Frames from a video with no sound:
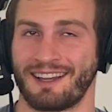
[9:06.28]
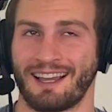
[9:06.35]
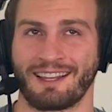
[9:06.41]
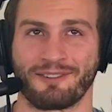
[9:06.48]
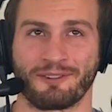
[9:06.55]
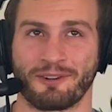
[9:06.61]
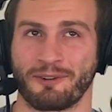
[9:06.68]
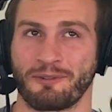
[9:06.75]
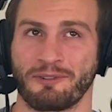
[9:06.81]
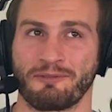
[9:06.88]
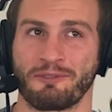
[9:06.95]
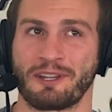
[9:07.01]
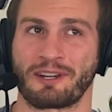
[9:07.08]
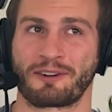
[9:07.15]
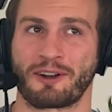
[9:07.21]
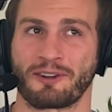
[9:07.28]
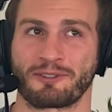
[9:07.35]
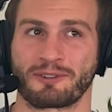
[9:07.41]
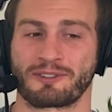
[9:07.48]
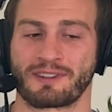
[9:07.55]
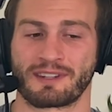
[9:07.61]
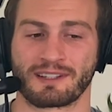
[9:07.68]
I don't know. You hear all
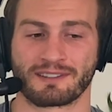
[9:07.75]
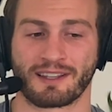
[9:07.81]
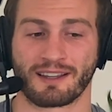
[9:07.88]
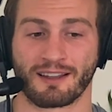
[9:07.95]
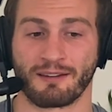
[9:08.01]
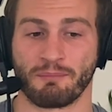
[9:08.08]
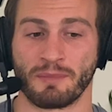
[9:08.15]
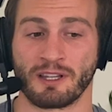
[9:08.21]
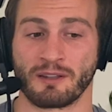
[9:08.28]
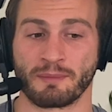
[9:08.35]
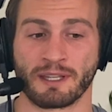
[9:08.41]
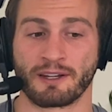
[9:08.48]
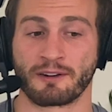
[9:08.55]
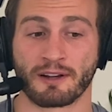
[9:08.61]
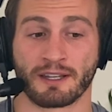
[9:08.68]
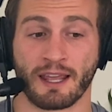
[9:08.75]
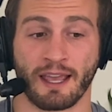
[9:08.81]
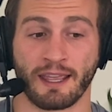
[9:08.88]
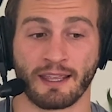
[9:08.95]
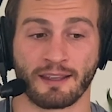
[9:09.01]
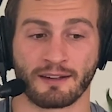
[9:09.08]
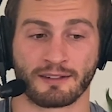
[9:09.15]
sorts of things like a millimeter a
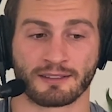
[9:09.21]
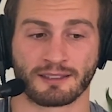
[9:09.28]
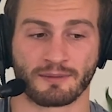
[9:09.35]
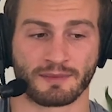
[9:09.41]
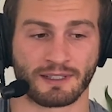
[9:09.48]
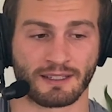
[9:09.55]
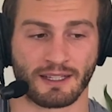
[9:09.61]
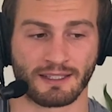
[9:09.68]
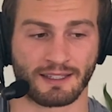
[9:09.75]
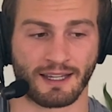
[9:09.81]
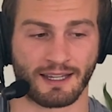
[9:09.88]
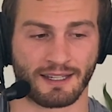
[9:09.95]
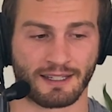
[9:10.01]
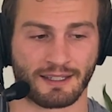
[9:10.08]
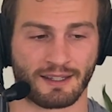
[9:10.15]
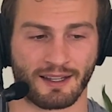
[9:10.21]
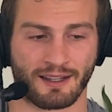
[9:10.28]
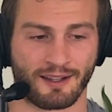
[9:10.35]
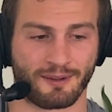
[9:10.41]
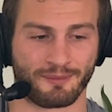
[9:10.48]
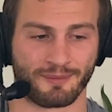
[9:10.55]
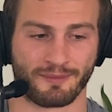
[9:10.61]
day or something yeah. like that.
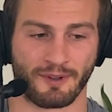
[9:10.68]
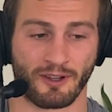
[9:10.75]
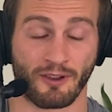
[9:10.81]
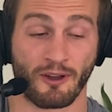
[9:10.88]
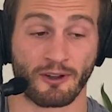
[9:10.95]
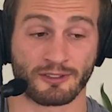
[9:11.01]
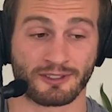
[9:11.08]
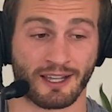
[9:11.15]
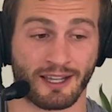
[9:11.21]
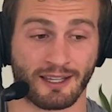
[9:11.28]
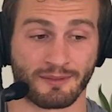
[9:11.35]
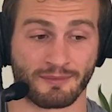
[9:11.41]
Um, a I've long heard time. like a